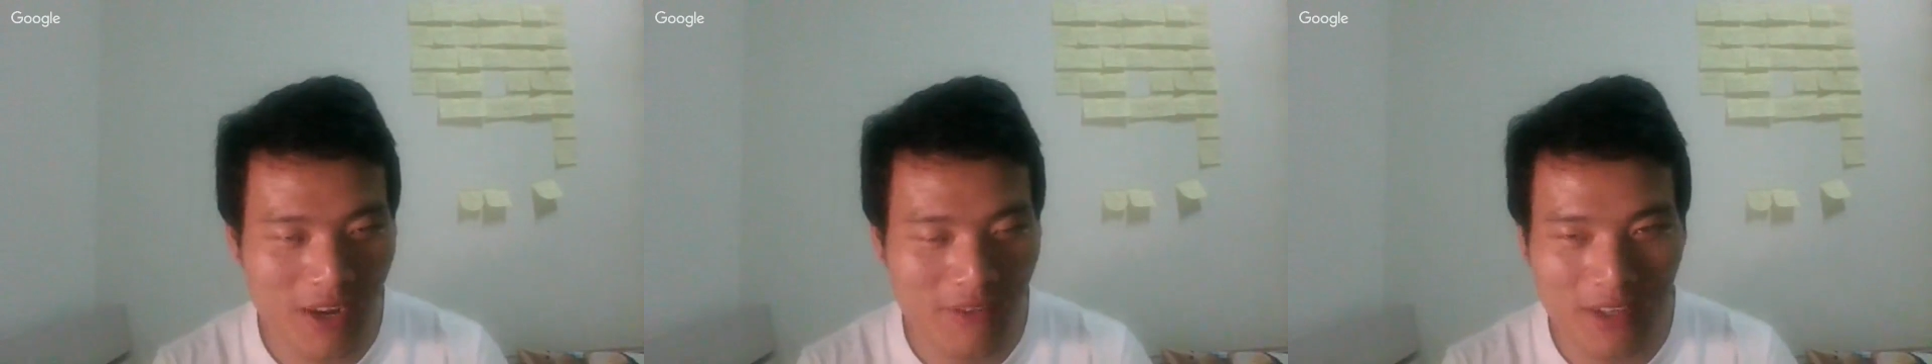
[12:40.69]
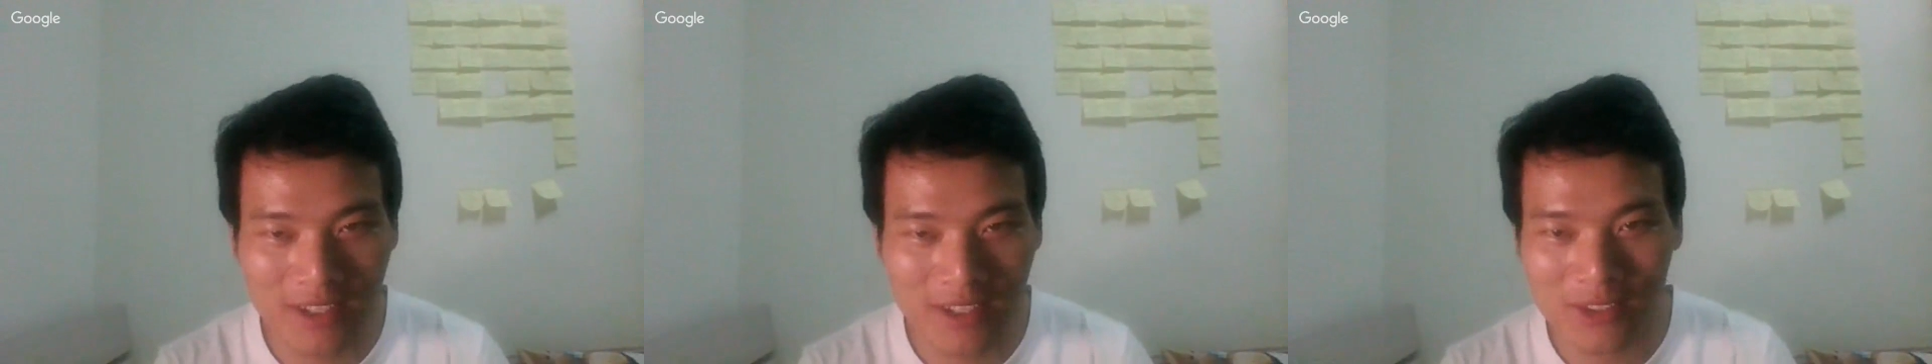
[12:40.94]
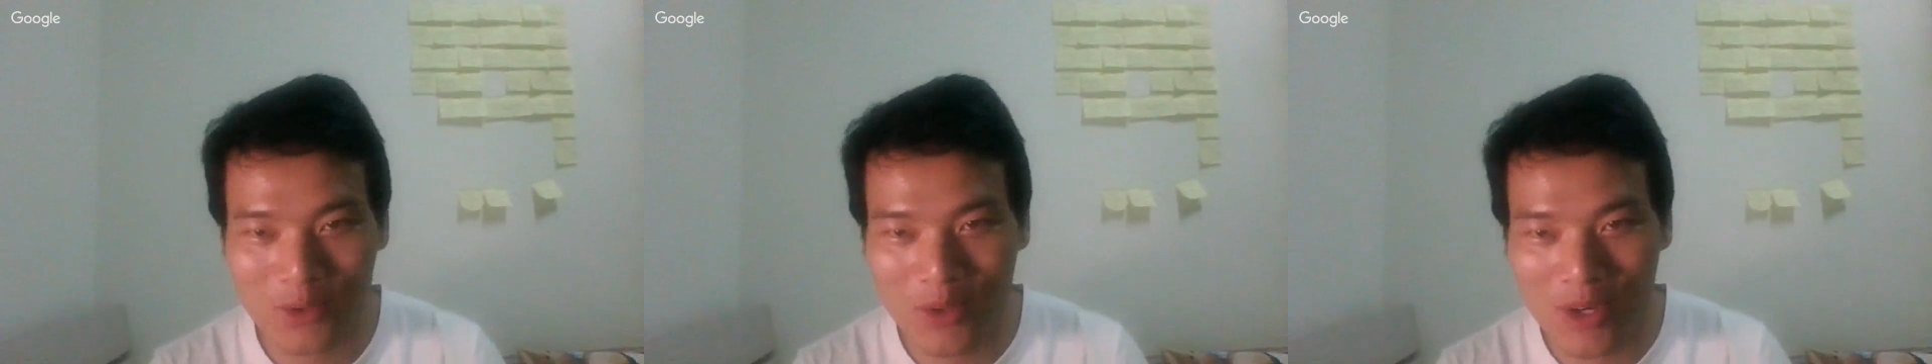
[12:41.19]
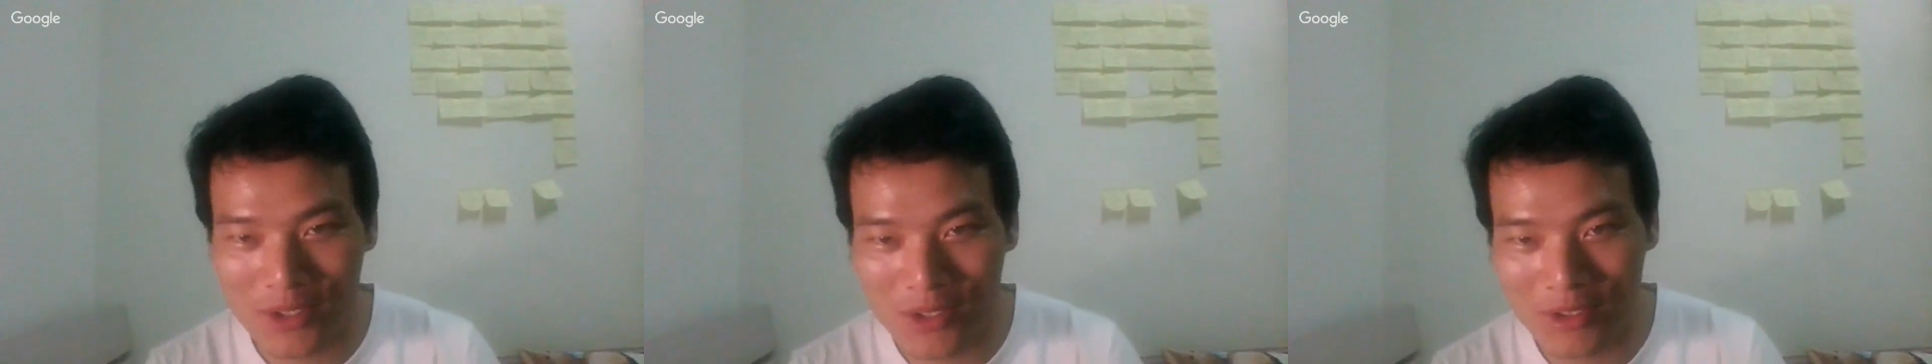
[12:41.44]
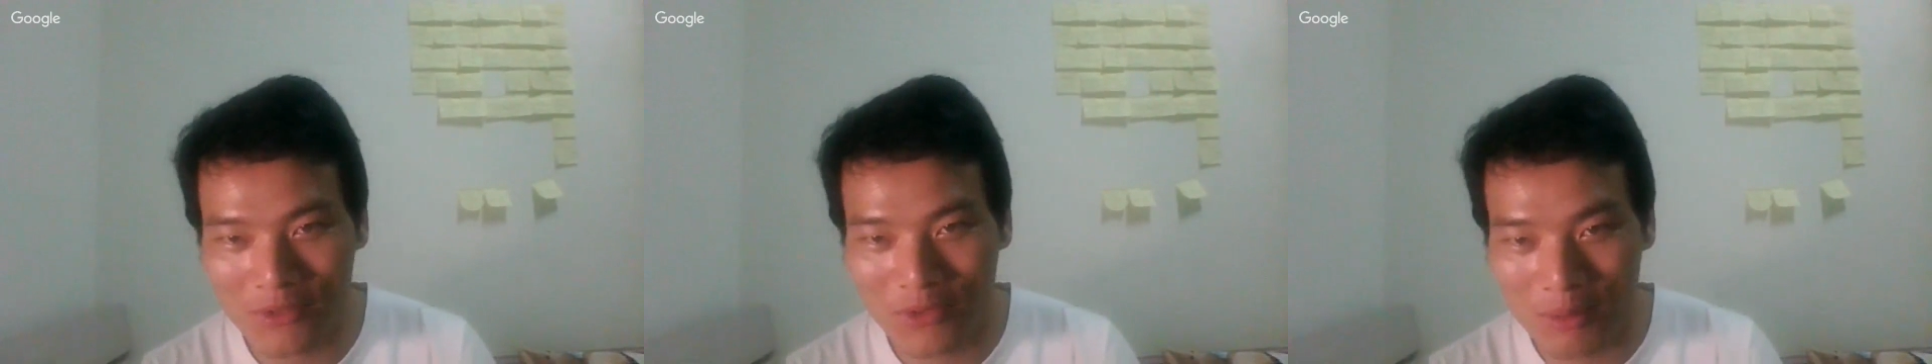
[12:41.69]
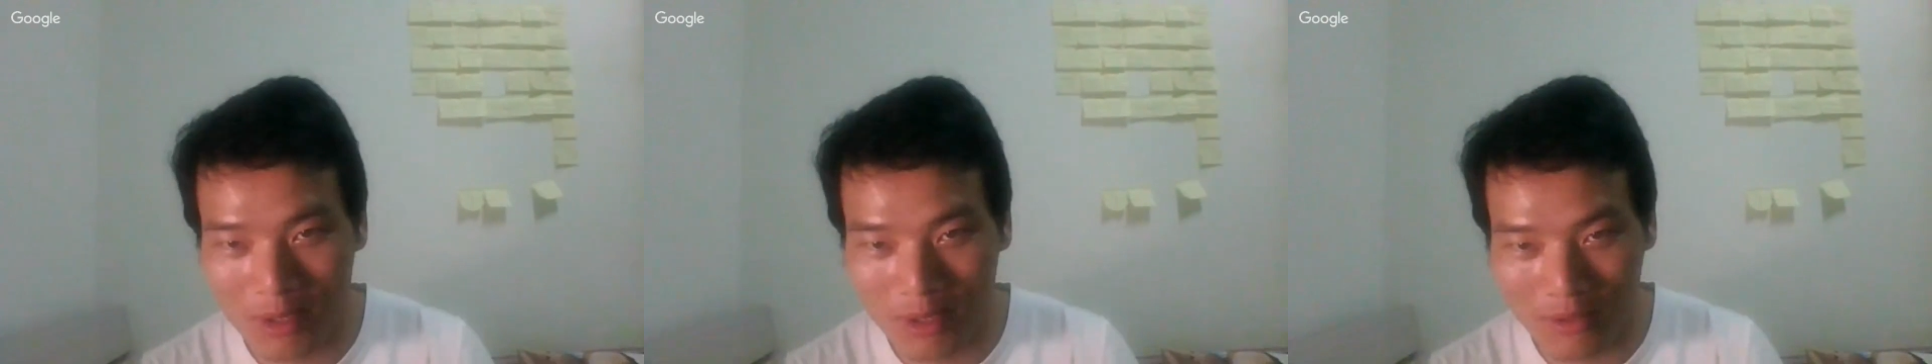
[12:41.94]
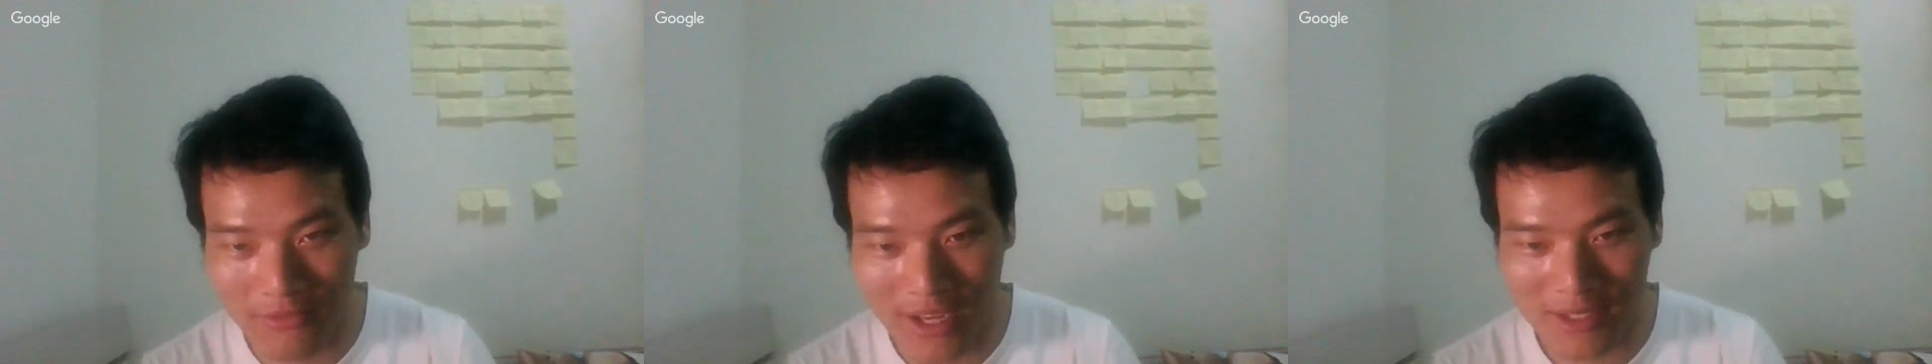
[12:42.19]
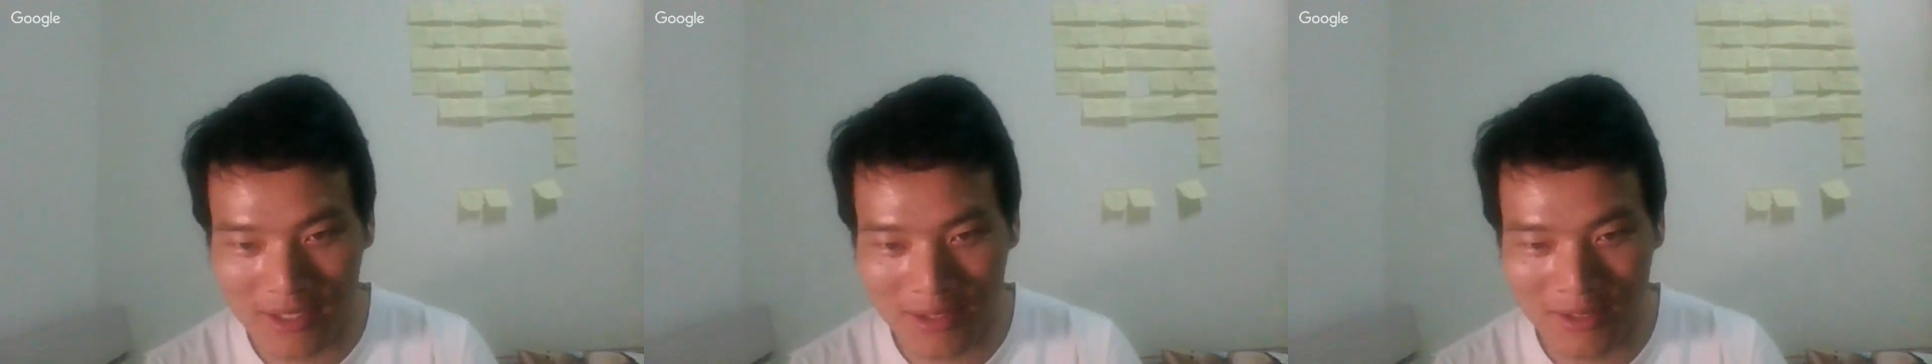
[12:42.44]
any questions from our
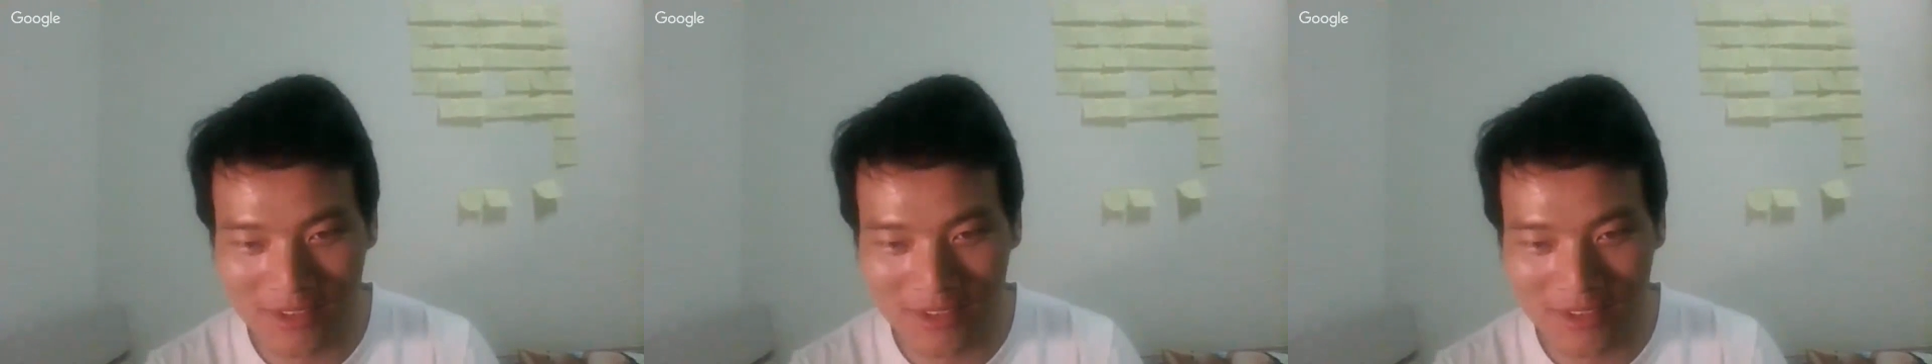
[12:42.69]
fans?